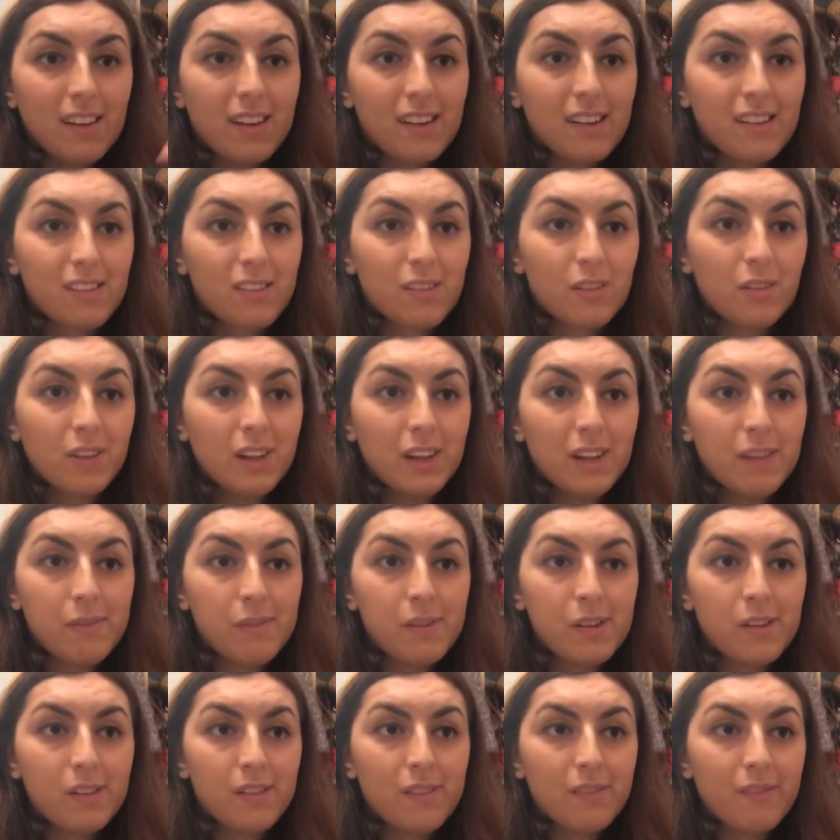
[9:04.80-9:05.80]
it's not
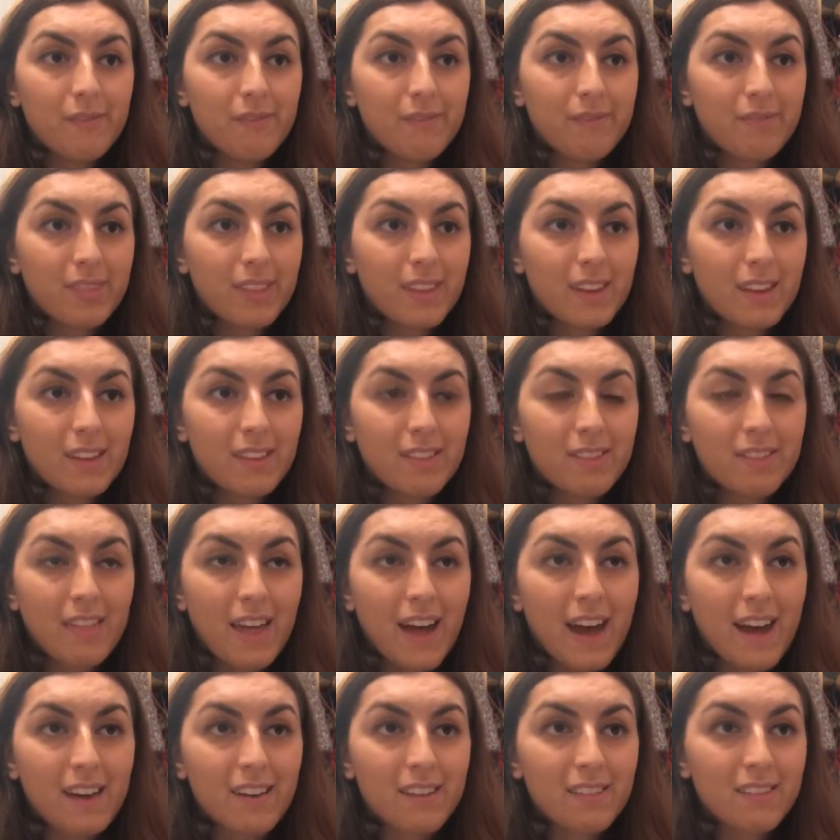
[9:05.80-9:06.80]
even
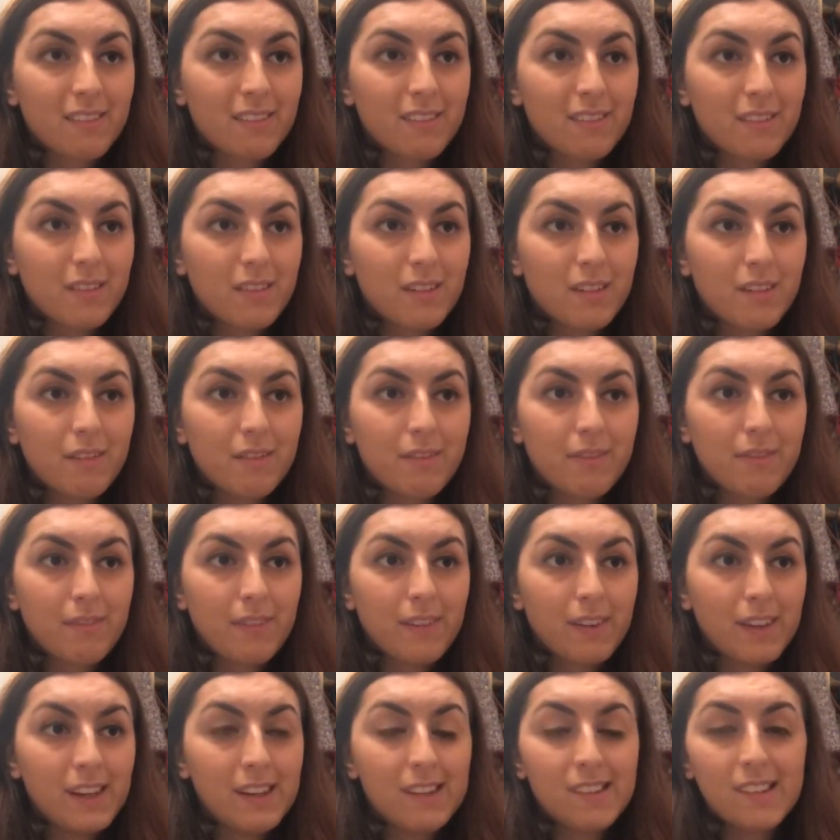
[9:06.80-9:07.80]
that
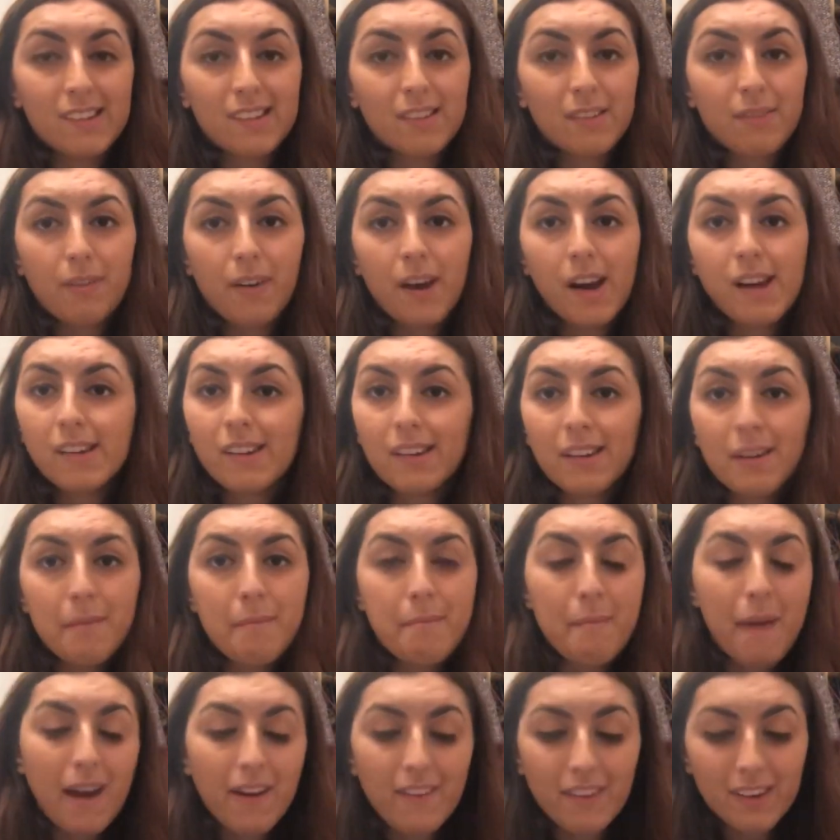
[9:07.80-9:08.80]
easy to find in
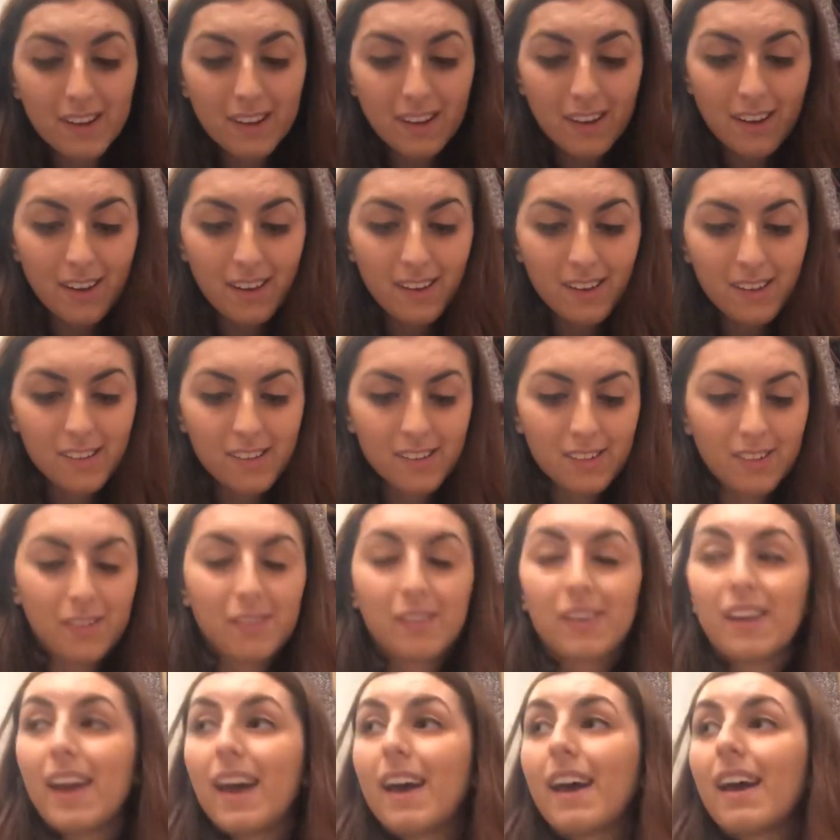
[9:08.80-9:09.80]
America, so
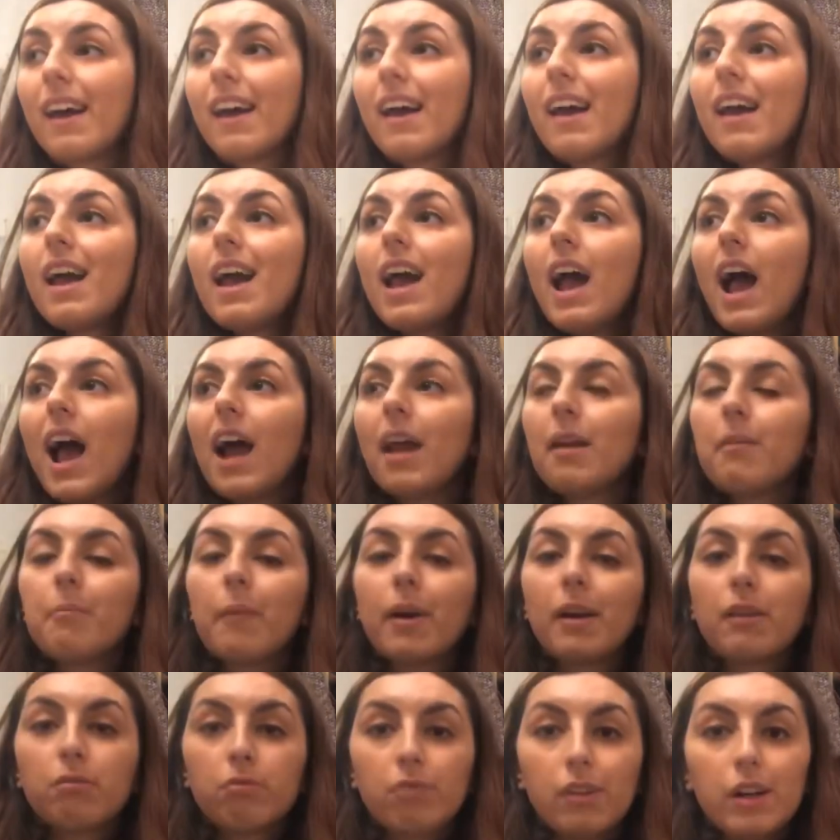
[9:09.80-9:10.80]
yeah. And
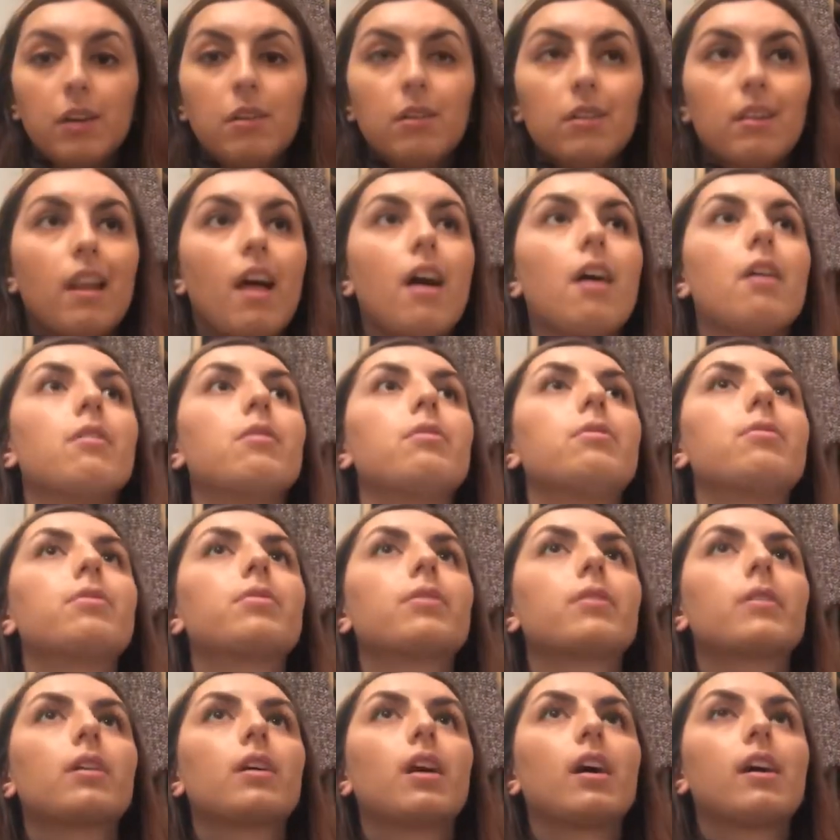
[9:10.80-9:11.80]
my Real
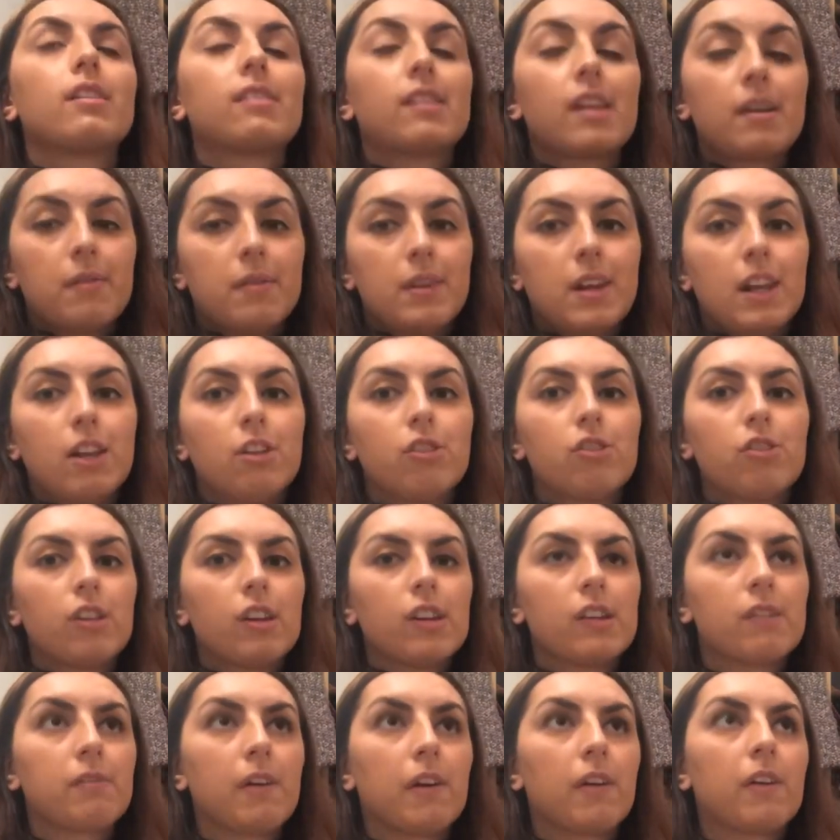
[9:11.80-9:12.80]
Love 7-inch
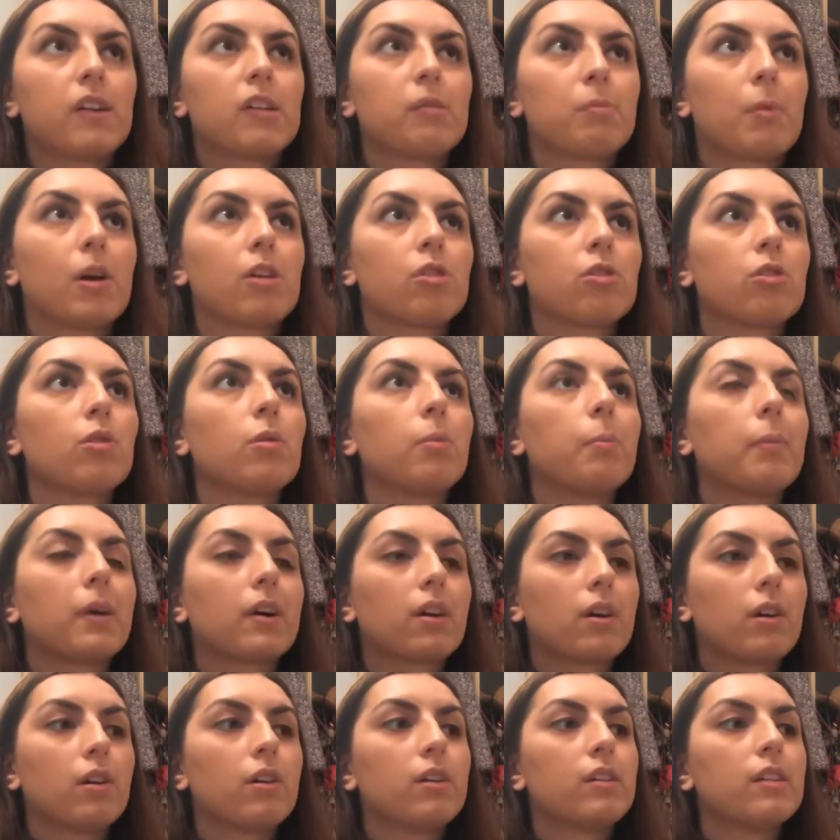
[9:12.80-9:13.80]
is very special
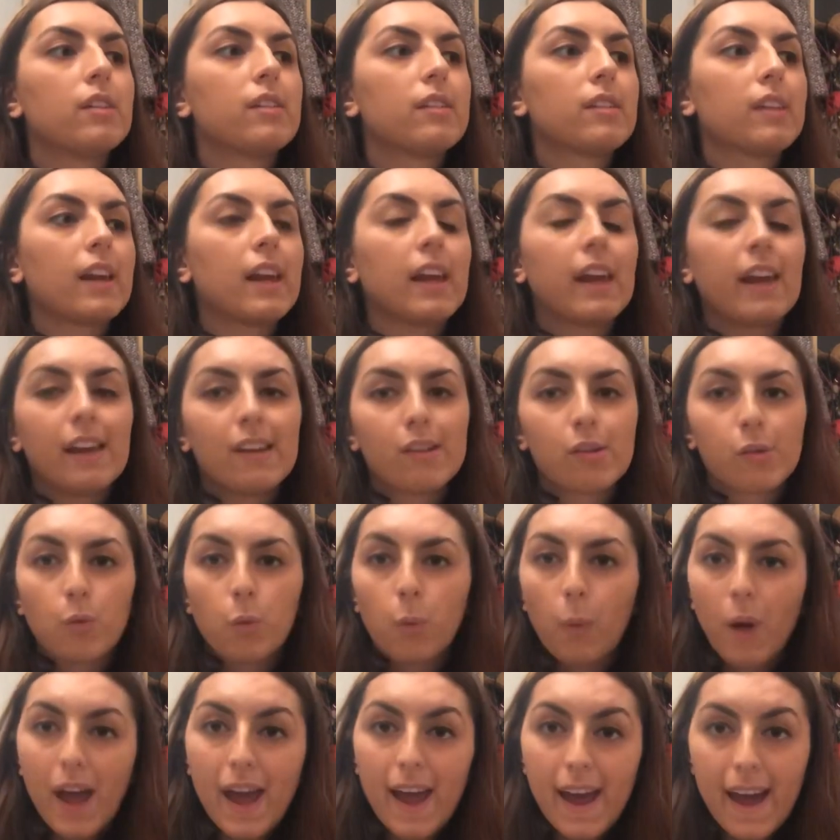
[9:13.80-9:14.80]
because it is a
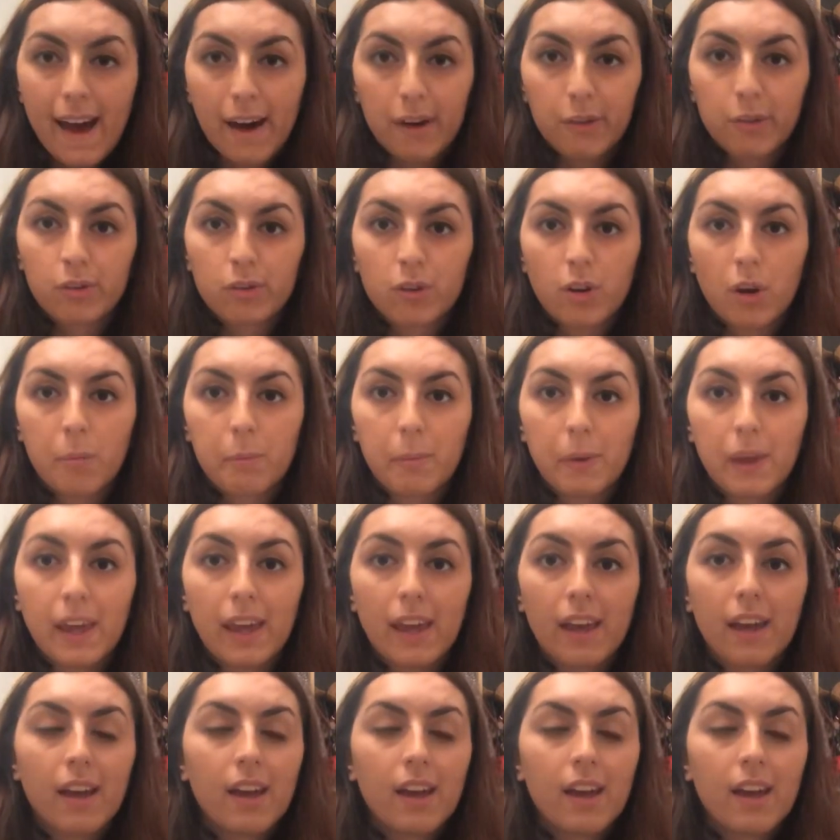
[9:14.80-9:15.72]
warehouse copy.